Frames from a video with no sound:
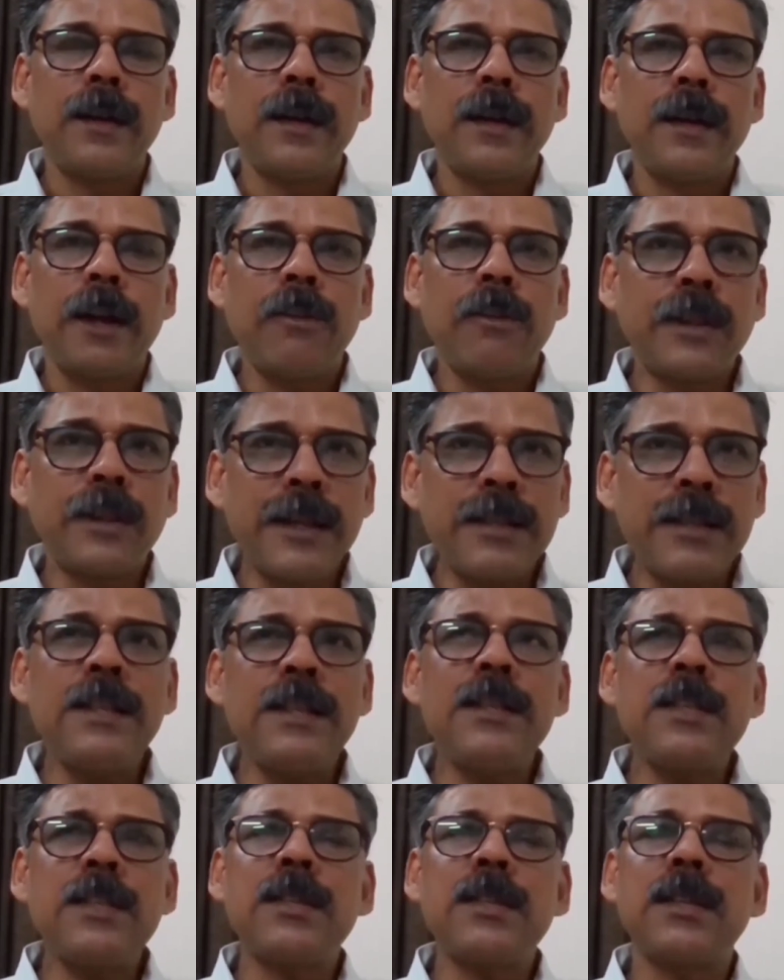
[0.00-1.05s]
Now, this
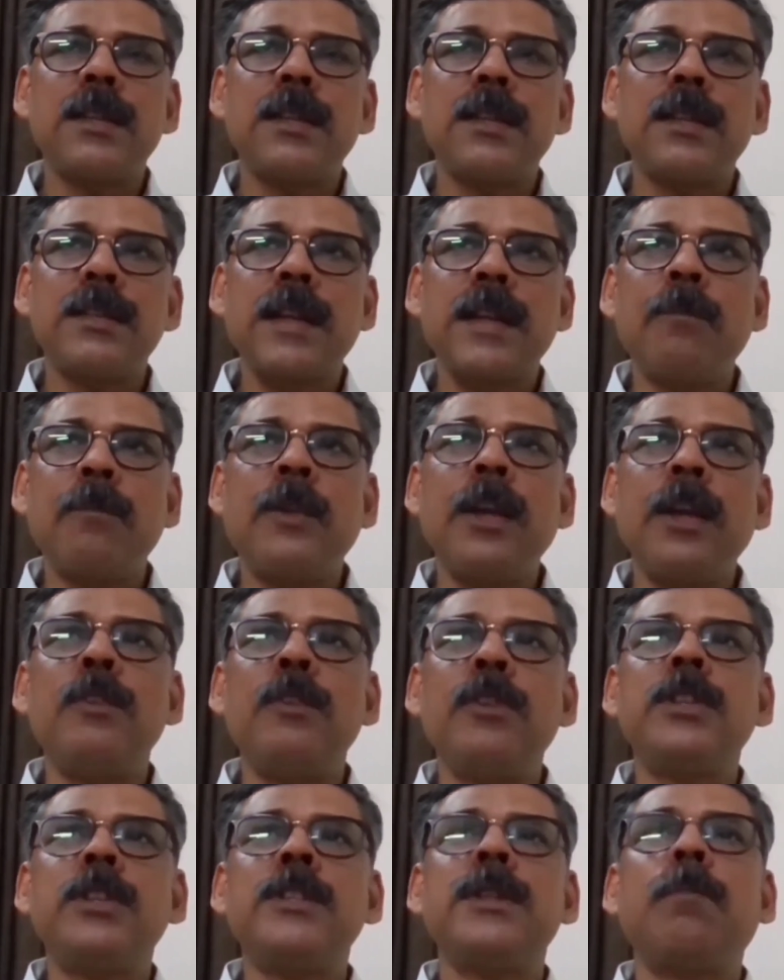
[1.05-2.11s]
is something
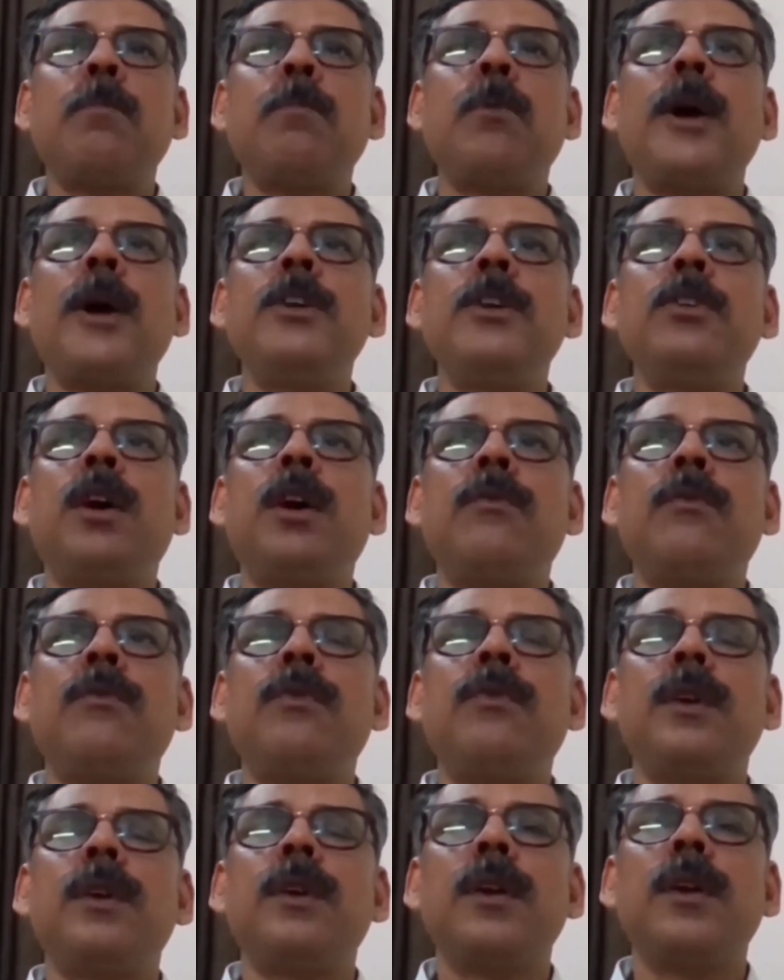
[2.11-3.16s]
which is a point of
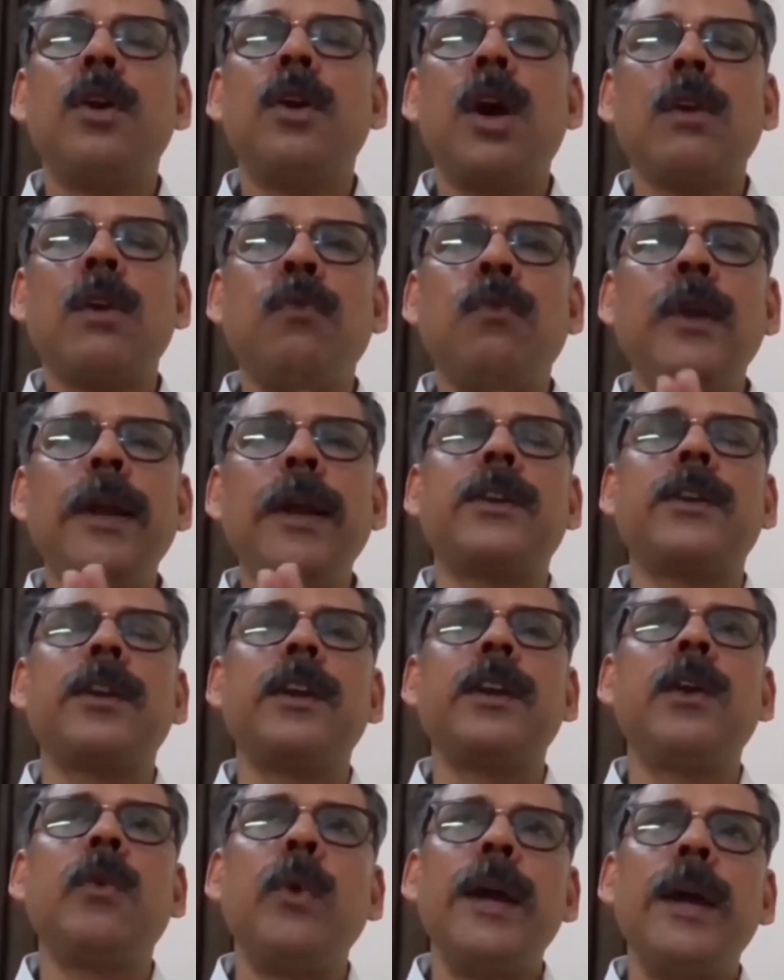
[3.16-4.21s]
conflict
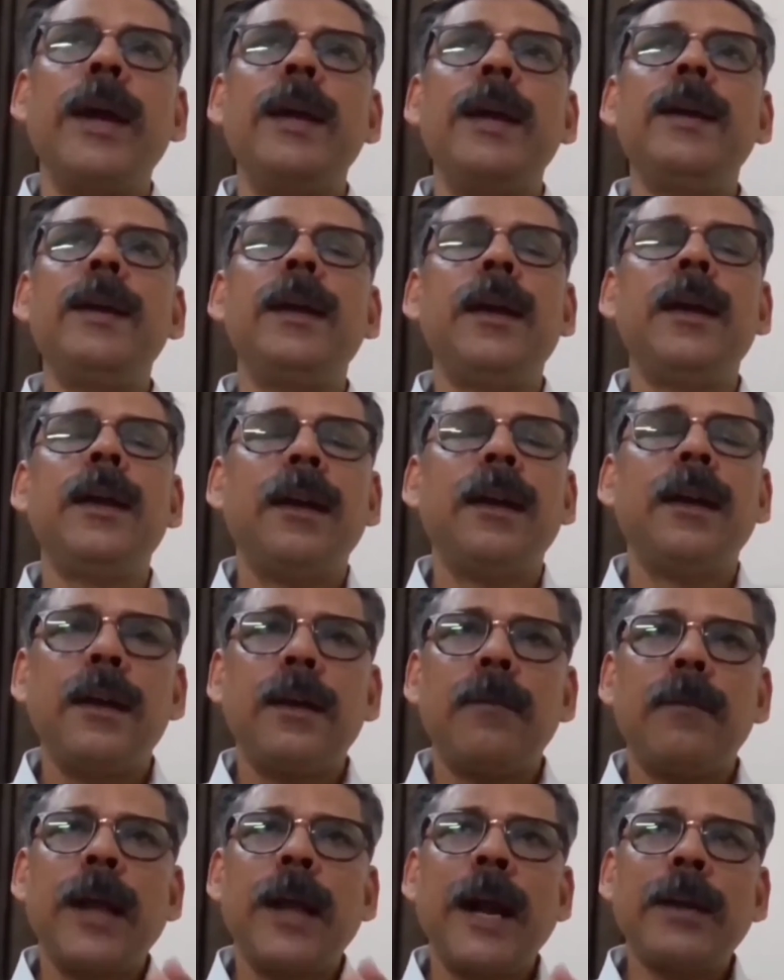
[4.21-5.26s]
in a way
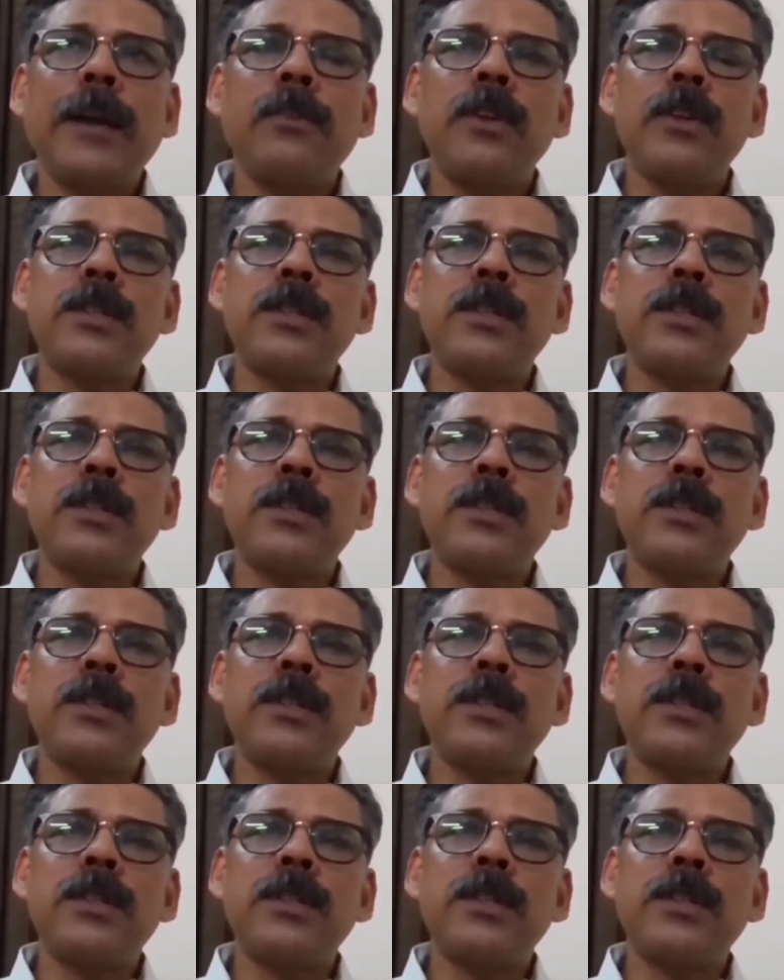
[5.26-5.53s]
that